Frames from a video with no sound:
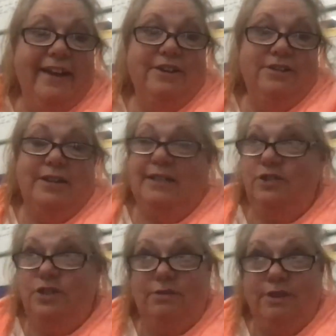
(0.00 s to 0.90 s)
So I said,
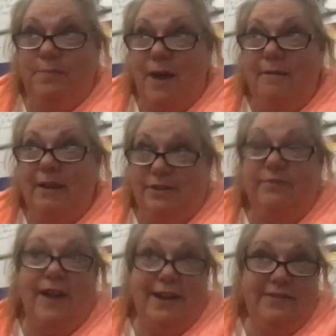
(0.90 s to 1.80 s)
sure, no problem. And so
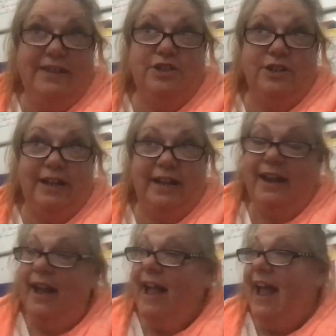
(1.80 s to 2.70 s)
finally they took it.
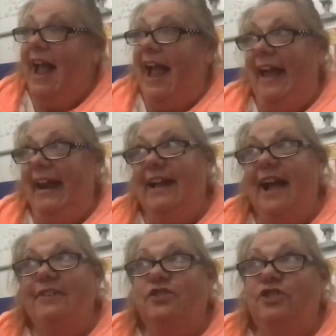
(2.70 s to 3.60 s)
And it
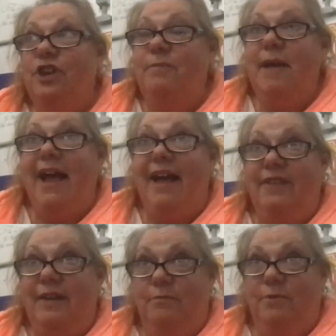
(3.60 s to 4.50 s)
got so bad
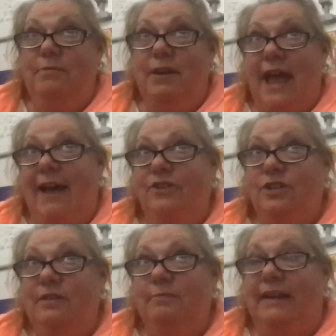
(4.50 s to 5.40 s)
that we would
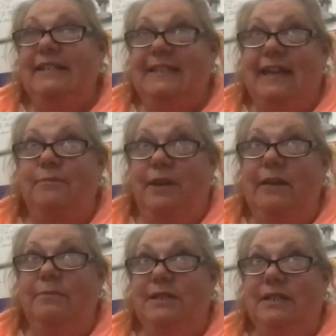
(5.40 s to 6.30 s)
actually, my son, when he
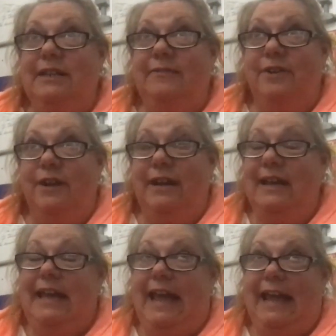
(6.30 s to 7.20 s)
would deliver it,
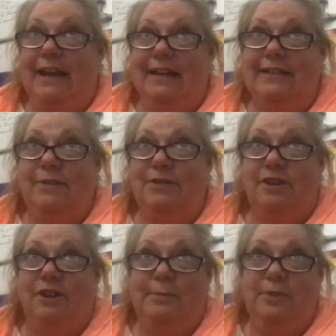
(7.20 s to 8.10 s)
he hated it because they always
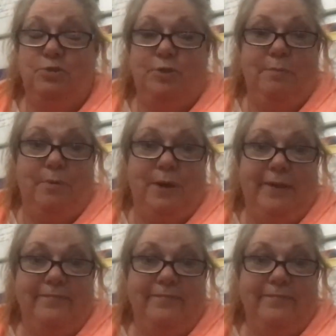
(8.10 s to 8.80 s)
called him the shrimp boy.